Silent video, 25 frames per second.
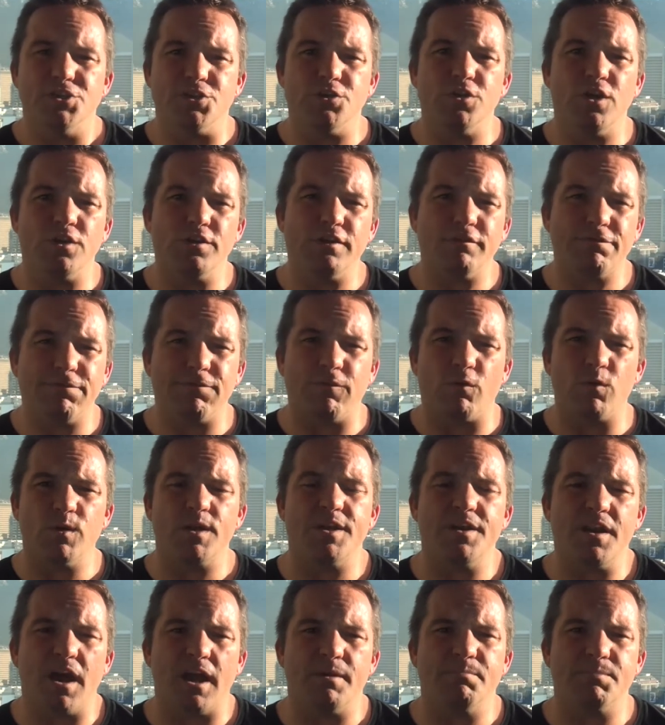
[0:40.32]
Do you know that
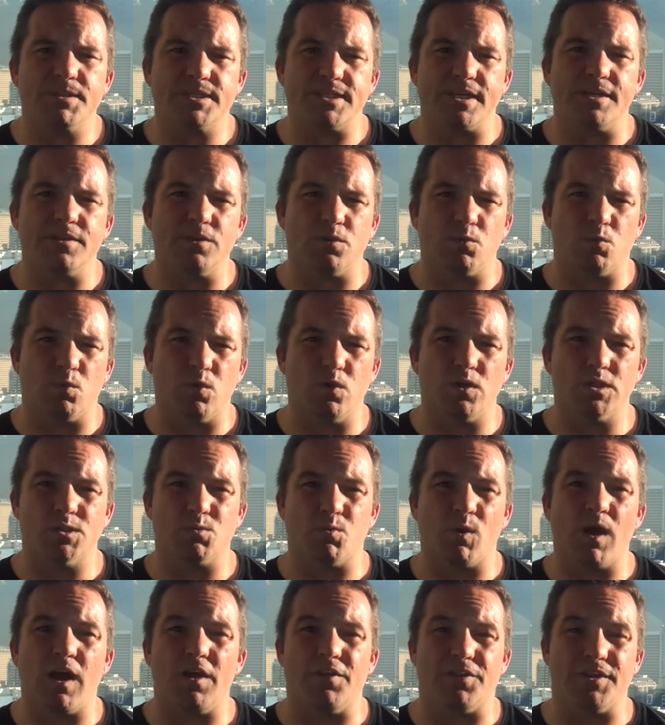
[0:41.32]
49% of the world's
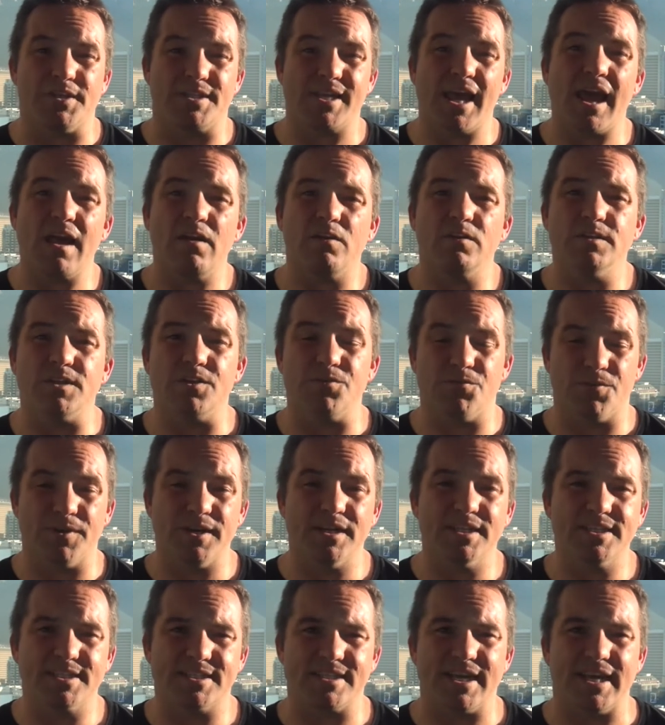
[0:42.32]
wealth is held in
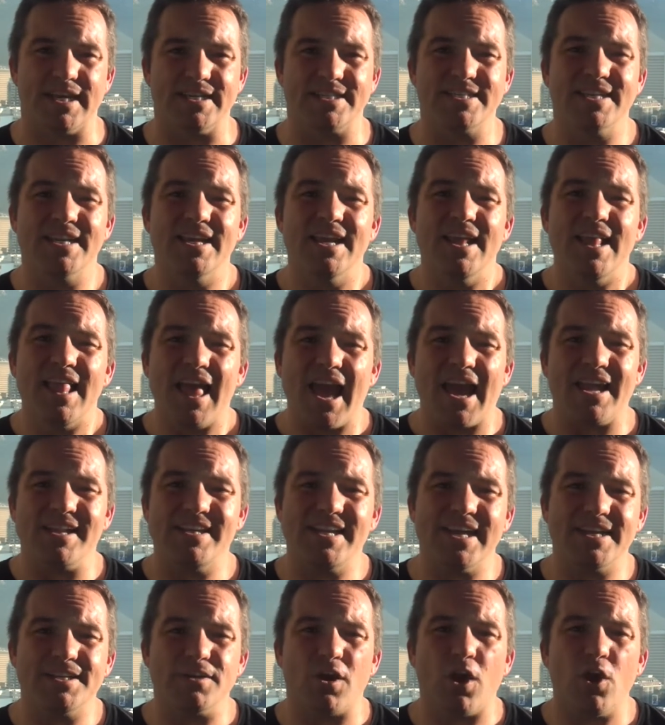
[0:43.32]
real estate,
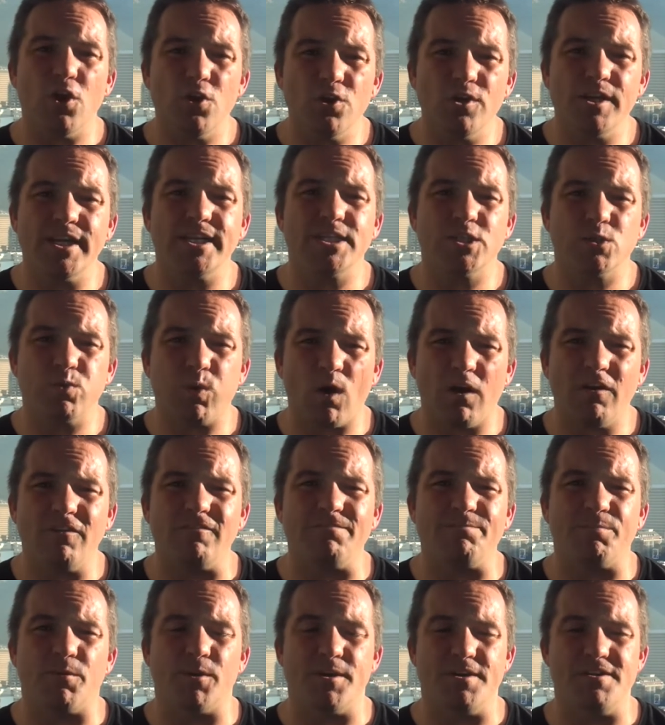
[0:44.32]
and yet only
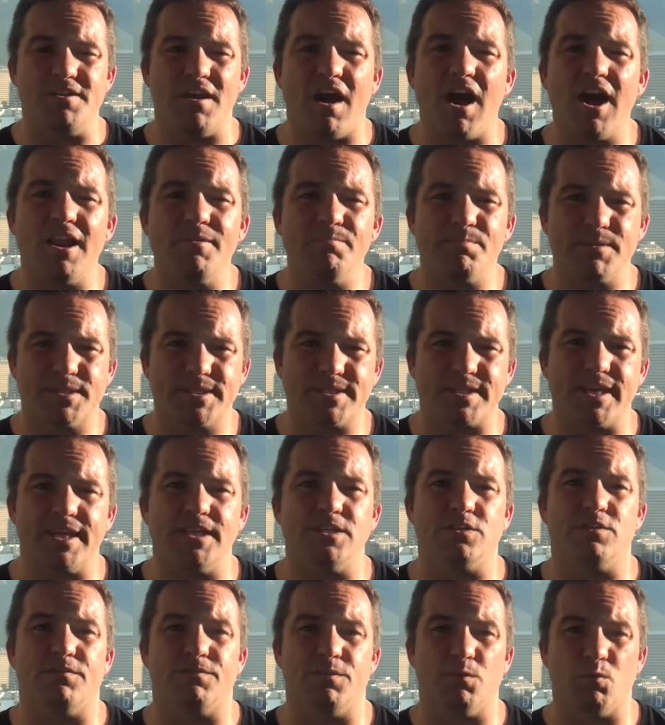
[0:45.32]

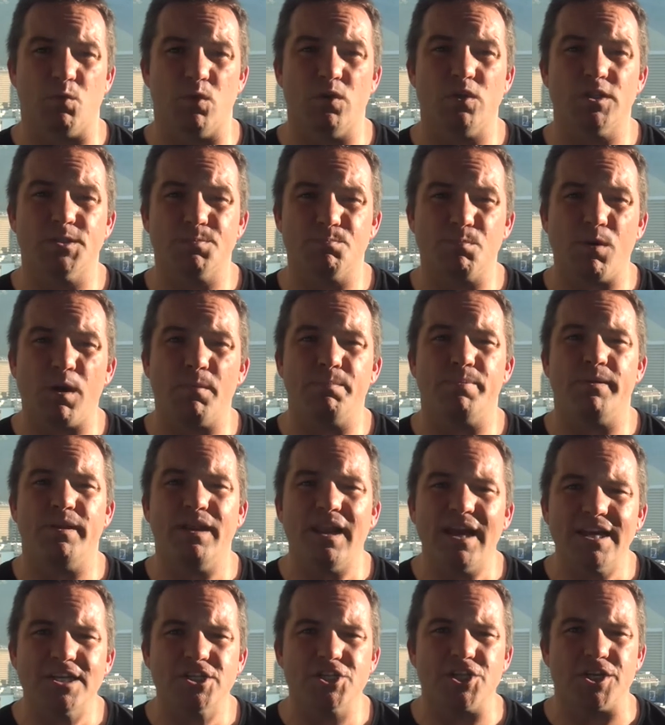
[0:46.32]
12.9% of the world's
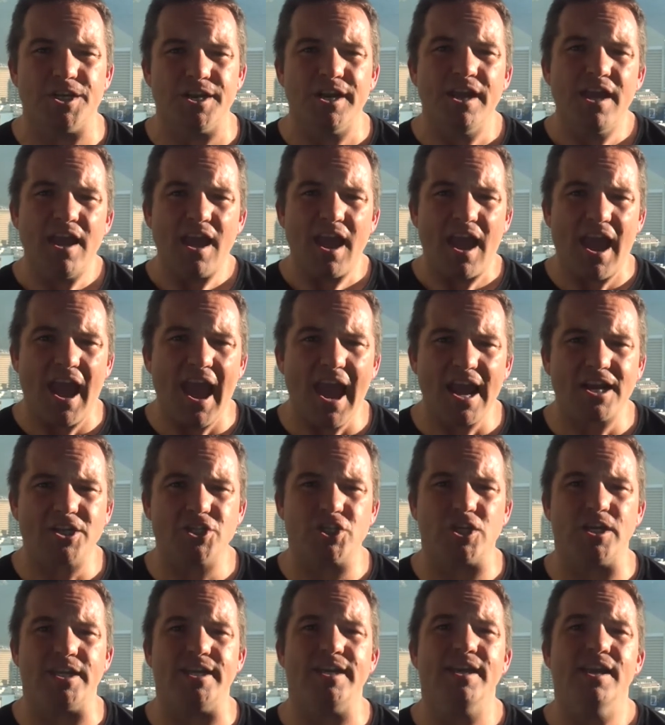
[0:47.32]
population
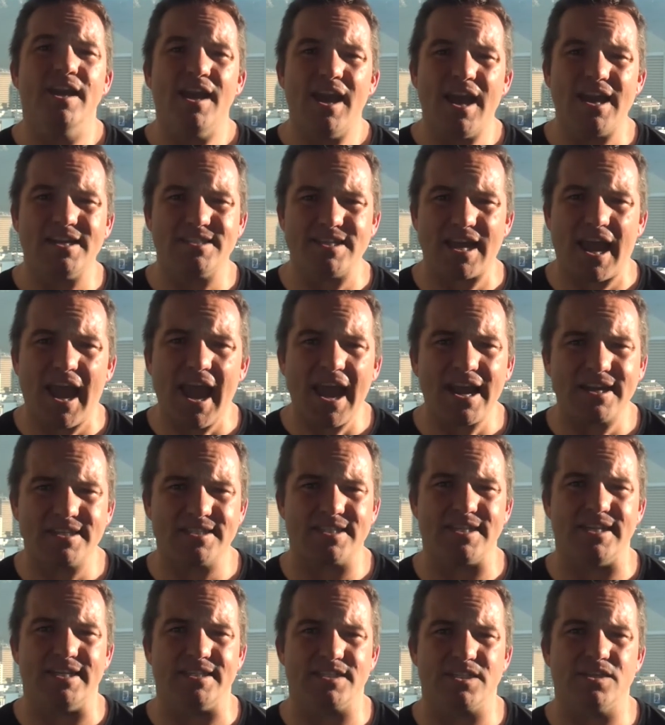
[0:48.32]
actually has
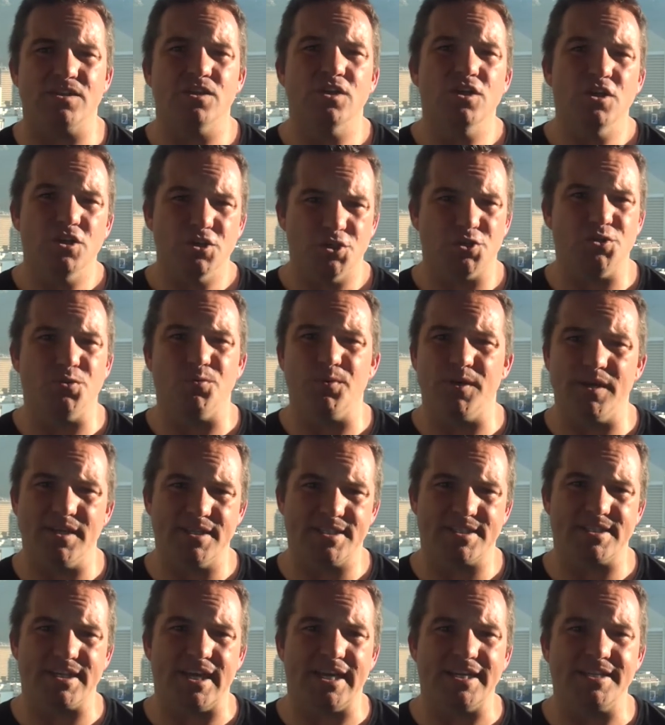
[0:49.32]
access to real
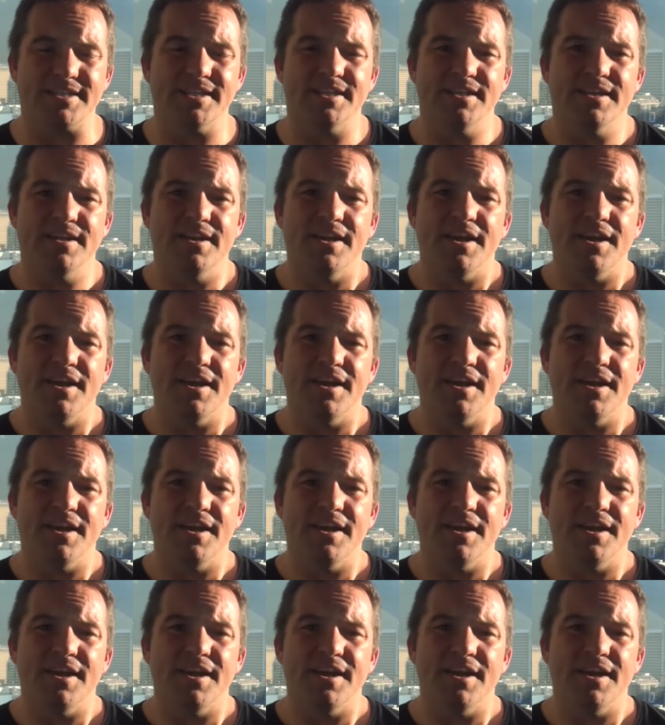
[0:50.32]
estate?